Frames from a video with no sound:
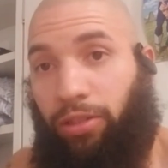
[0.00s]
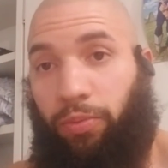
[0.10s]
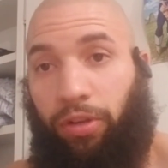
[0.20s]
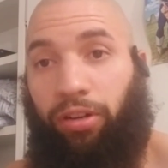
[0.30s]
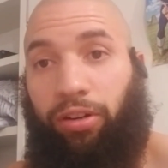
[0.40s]

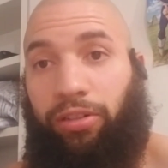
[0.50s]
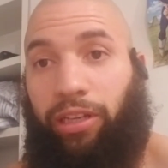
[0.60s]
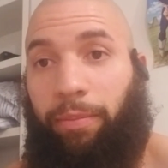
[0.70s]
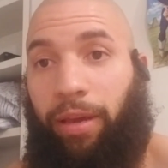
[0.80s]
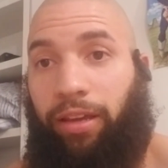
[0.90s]
one of the girls
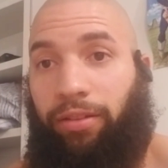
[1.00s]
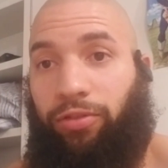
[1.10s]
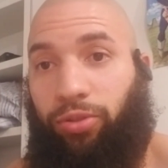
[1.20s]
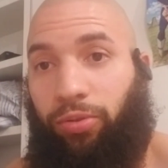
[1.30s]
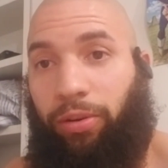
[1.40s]
I met
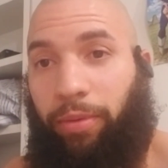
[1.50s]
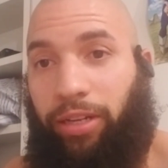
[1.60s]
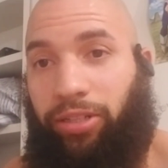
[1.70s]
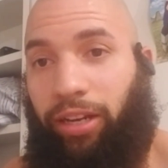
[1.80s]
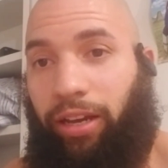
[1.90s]
shooting my
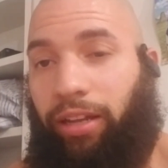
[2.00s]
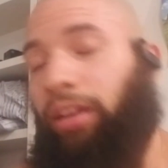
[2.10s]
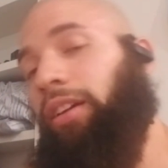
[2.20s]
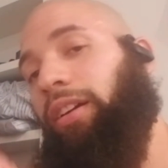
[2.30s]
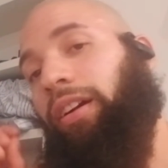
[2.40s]
shot.
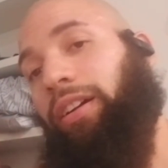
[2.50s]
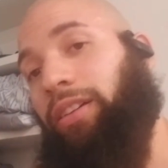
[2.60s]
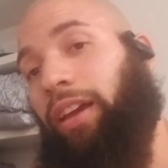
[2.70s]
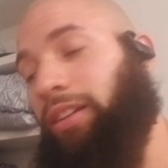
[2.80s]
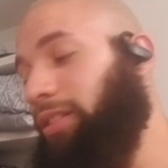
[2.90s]
I
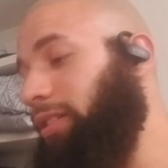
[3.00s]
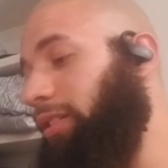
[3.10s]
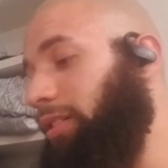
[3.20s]
actually,